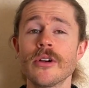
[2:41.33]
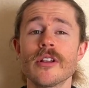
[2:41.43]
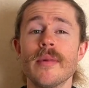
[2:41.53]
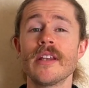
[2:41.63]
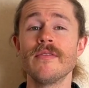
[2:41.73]
already
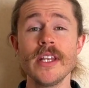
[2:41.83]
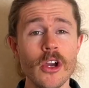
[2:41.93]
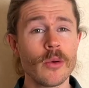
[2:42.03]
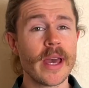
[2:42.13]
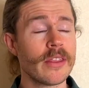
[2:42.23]
made a
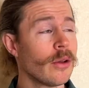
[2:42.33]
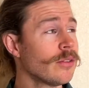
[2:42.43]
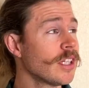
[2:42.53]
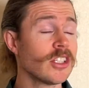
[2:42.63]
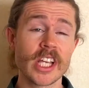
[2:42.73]
video about those,
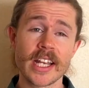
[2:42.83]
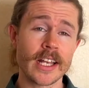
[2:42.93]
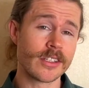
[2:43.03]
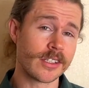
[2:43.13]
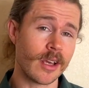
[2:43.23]
you can check it
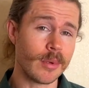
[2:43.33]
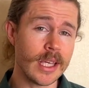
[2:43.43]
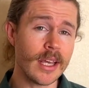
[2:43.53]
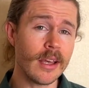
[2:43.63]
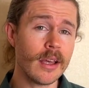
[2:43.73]
out just up
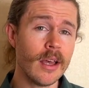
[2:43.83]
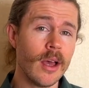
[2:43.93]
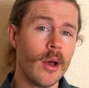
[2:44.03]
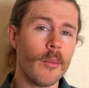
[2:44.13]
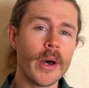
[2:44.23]
here,
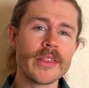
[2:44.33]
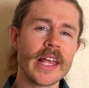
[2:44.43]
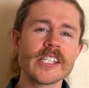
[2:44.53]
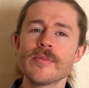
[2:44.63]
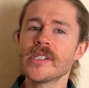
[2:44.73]
but
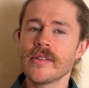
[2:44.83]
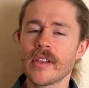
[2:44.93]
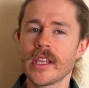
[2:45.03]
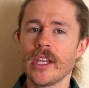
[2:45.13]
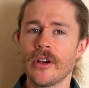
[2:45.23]
that's
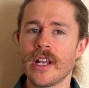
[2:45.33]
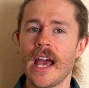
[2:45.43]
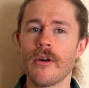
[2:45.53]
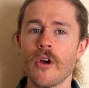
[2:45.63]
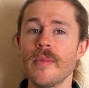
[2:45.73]
specifically on
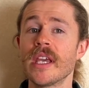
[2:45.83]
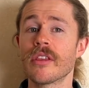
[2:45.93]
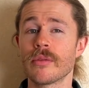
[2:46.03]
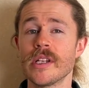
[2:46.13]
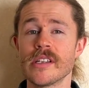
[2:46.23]
how
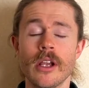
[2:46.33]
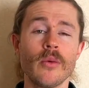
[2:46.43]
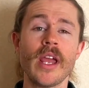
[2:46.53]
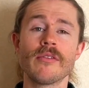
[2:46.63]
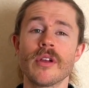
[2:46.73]
omega-3s are
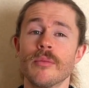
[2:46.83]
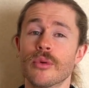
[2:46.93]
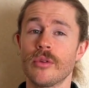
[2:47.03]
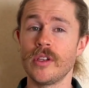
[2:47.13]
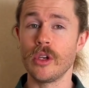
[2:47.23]
great for
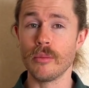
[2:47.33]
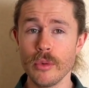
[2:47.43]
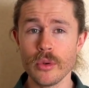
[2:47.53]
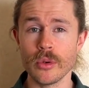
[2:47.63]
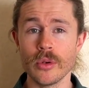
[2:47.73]
improving your
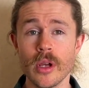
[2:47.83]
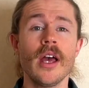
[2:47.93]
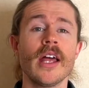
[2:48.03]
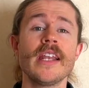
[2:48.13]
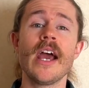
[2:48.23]
mood,
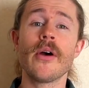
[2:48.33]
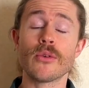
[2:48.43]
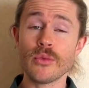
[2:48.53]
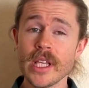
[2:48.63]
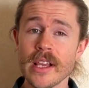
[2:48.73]
and now I
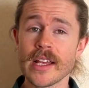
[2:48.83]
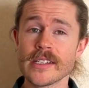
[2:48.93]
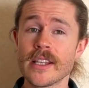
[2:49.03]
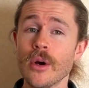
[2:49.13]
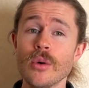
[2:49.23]
realise
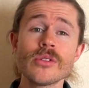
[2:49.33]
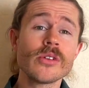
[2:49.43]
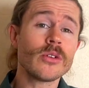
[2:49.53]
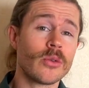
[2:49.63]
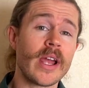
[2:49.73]
that they're
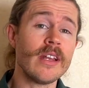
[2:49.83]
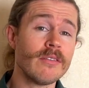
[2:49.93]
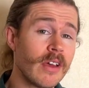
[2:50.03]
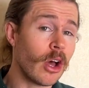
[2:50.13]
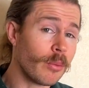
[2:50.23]
also great
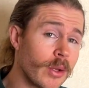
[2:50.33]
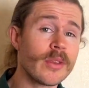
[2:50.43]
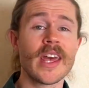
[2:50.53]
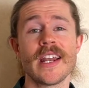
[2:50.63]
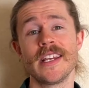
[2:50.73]
for helping with
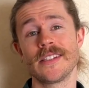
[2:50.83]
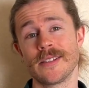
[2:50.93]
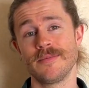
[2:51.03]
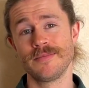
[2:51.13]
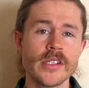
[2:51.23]
headaches.
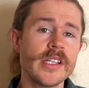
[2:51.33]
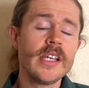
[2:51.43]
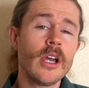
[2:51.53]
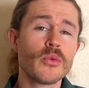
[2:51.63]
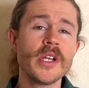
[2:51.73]

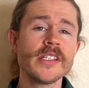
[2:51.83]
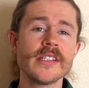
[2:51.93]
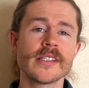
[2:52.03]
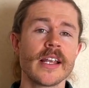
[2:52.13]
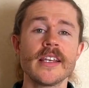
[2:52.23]
See, a recent
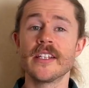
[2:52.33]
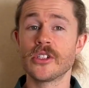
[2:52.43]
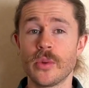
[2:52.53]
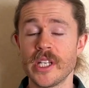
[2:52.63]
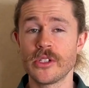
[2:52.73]
study in
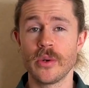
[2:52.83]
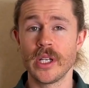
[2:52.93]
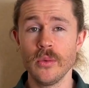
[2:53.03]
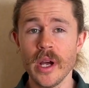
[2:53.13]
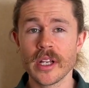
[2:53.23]

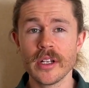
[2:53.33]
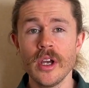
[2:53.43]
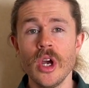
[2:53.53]
2021